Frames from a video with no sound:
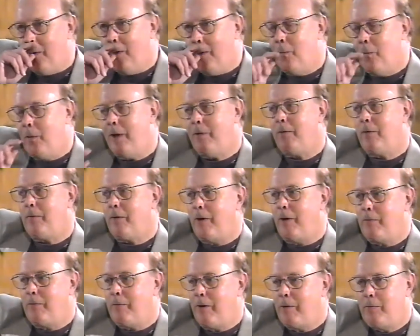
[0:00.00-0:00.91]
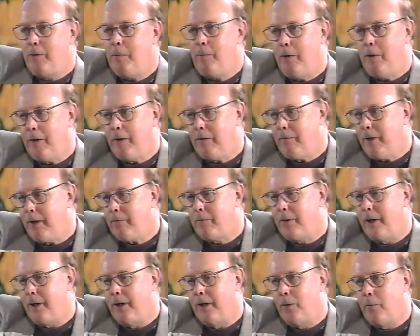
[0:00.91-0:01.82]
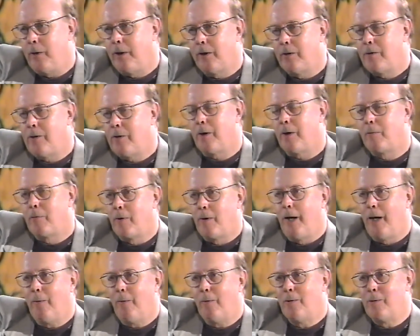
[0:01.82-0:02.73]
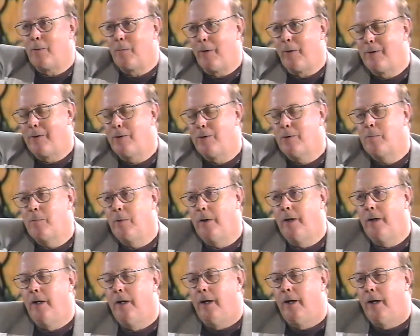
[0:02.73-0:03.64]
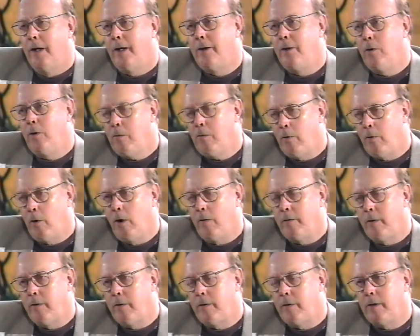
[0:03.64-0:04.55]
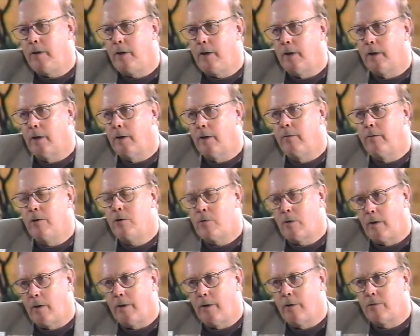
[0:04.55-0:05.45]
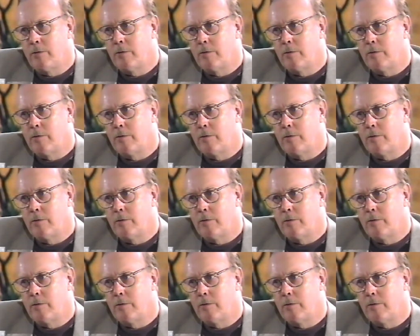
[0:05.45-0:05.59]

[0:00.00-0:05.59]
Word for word: We have a few minutes left, and I know we could talk for hours about this, but you're involved at the Visual and